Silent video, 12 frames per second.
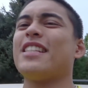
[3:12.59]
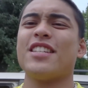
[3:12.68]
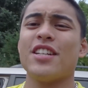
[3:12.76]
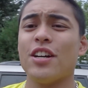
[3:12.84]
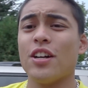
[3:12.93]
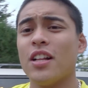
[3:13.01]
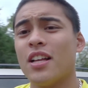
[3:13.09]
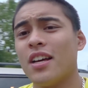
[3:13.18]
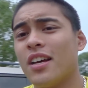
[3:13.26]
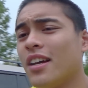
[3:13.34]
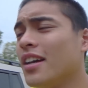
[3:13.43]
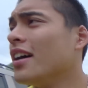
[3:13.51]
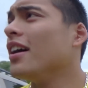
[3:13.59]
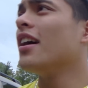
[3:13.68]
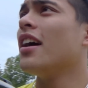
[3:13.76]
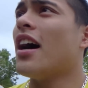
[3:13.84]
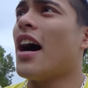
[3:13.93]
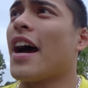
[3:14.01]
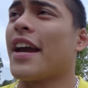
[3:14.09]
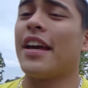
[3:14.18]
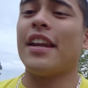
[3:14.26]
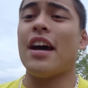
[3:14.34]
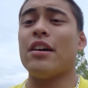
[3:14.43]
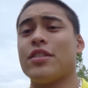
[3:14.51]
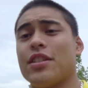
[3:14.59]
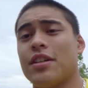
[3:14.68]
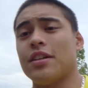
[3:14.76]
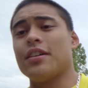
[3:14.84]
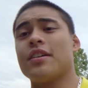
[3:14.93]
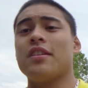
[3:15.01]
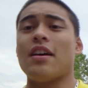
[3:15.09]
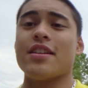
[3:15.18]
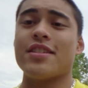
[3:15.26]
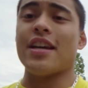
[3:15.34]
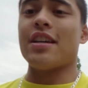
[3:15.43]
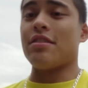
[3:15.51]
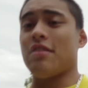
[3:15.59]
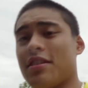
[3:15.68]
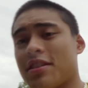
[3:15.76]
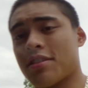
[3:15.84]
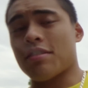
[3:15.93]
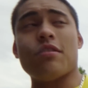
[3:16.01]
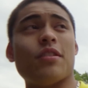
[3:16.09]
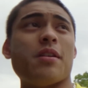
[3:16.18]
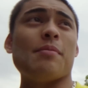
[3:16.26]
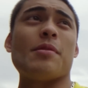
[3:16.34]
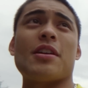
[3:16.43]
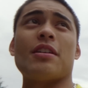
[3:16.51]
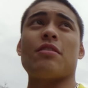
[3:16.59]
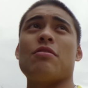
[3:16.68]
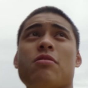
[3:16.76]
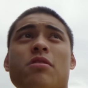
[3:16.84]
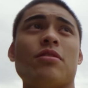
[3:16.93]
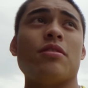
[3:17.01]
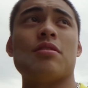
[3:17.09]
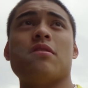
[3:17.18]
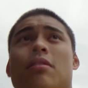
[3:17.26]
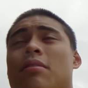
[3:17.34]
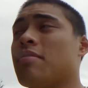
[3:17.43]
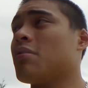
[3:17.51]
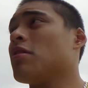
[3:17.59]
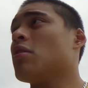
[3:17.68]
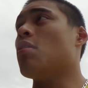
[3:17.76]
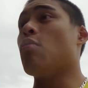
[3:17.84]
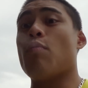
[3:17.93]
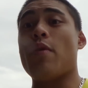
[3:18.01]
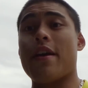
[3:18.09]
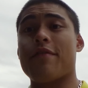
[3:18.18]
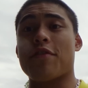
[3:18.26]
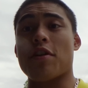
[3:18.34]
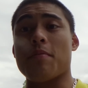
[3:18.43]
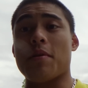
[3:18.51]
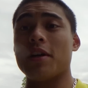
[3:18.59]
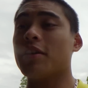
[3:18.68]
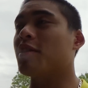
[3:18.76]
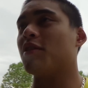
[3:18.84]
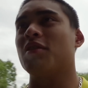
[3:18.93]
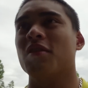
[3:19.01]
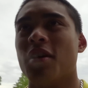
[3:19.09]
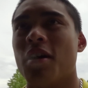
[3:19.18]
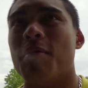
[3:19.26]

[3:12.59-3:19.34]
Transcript: it until I get out to Los Angeles. So that'll be kind of cool just to wait for a month,